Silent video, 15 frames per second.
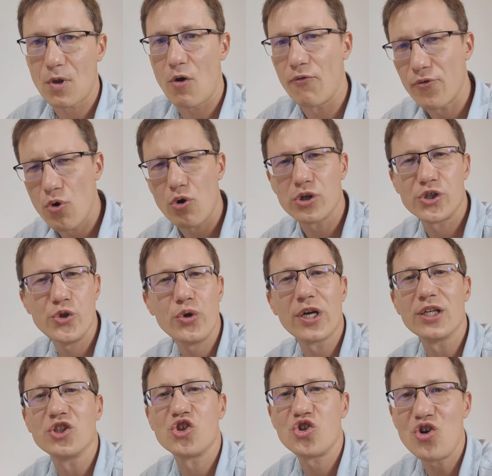Of course, you
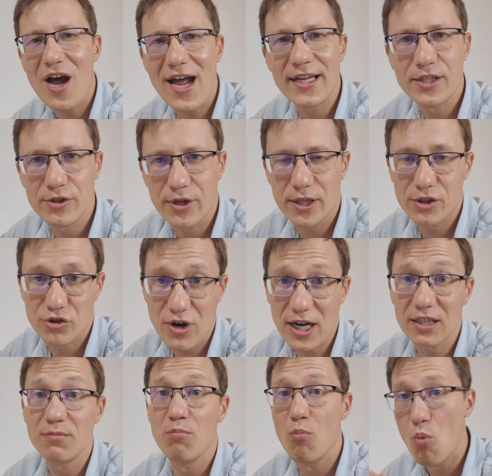can try to
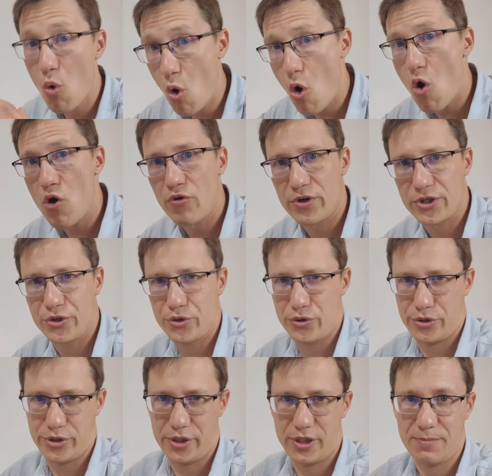attract more
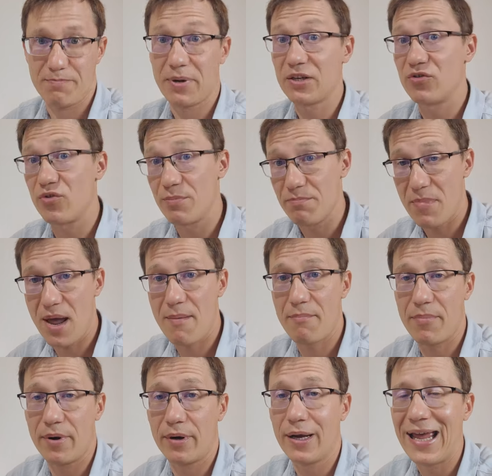resources, but
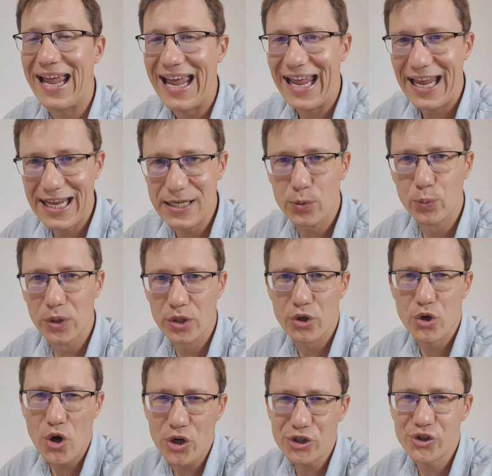remember, it will
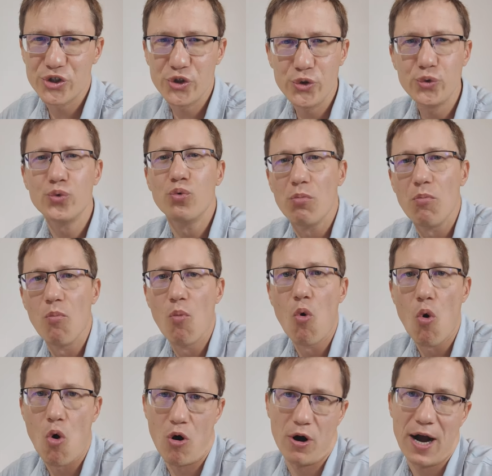cost you
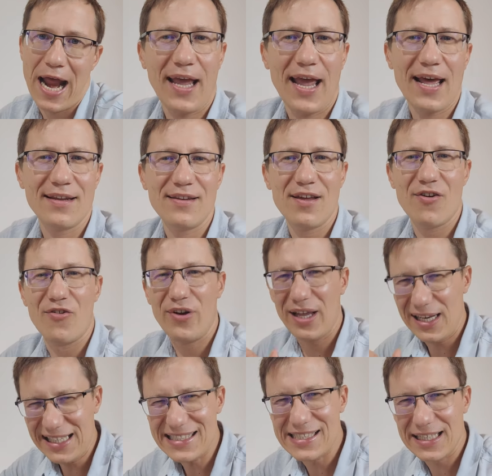more. And
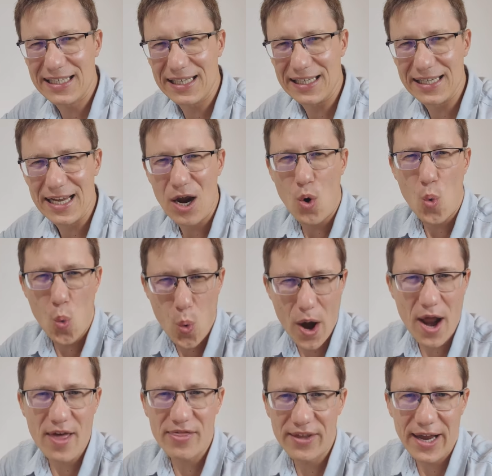realistically,
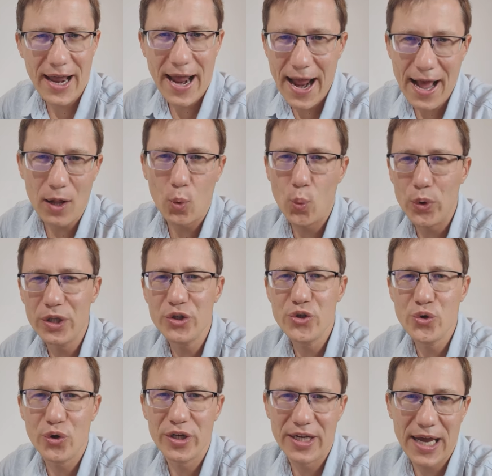where the hell will
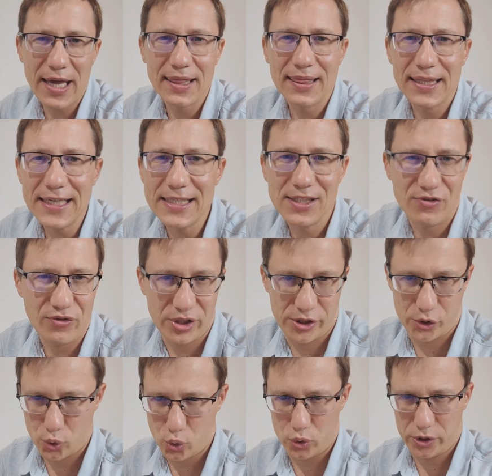you get these
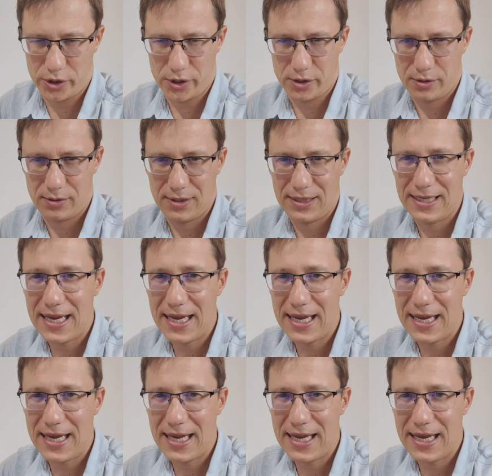resources?